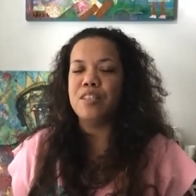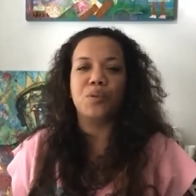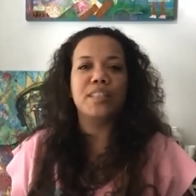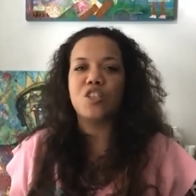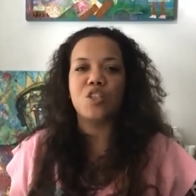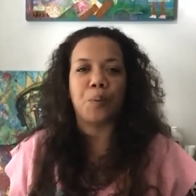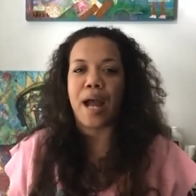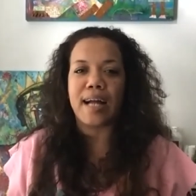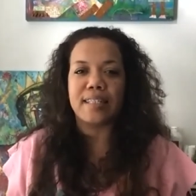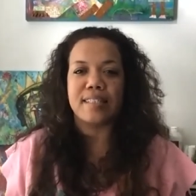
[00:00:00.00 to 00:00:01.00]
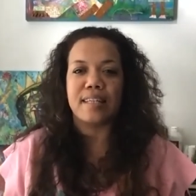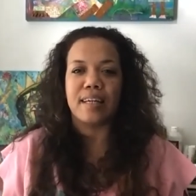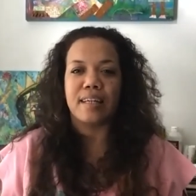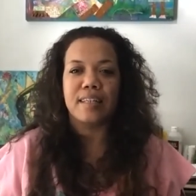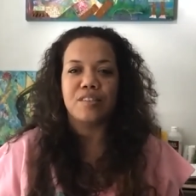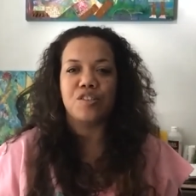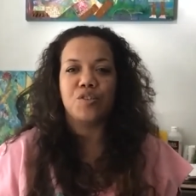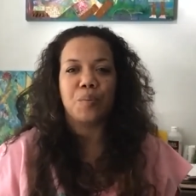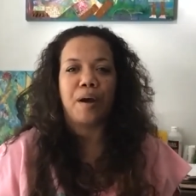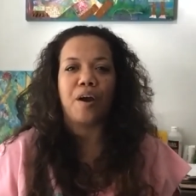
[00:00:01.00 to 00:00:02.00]
really just practicing and just
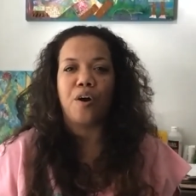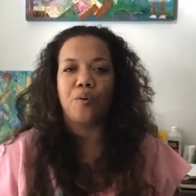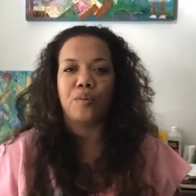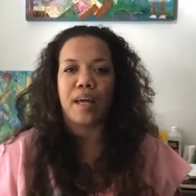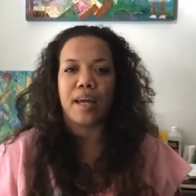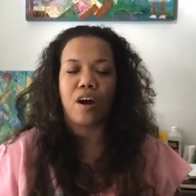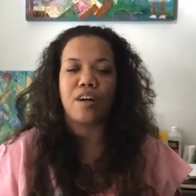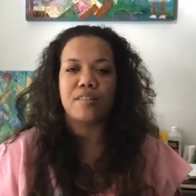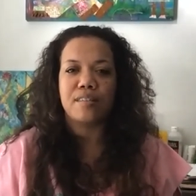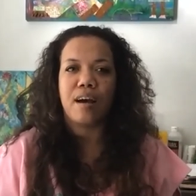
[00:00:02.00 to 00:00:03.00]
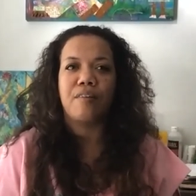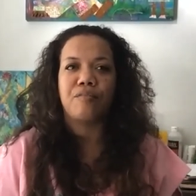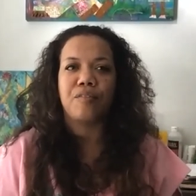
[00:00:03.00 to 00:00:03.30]
doing my own like art stuff.